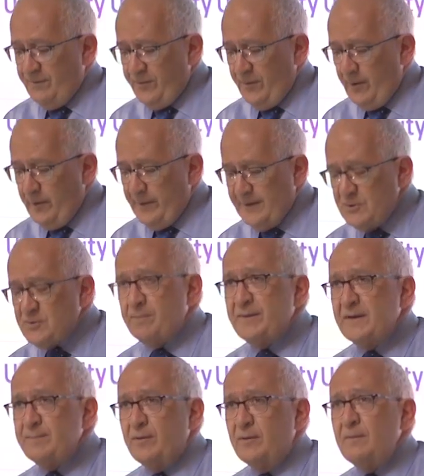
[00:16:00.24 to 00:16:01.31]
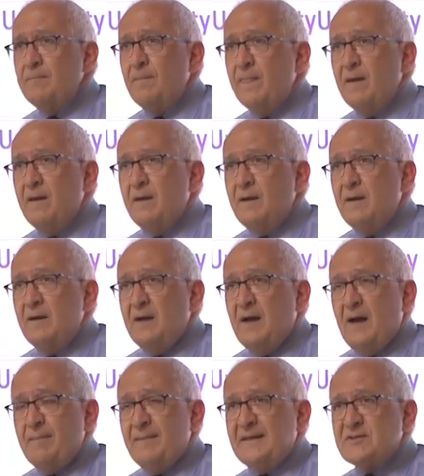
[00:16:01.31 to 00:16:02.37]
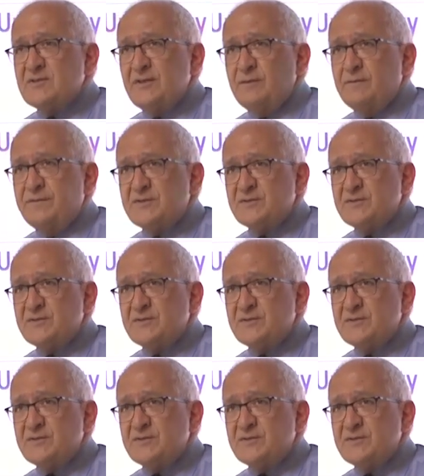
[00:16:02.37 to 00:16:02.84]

of the Rohingya people, itself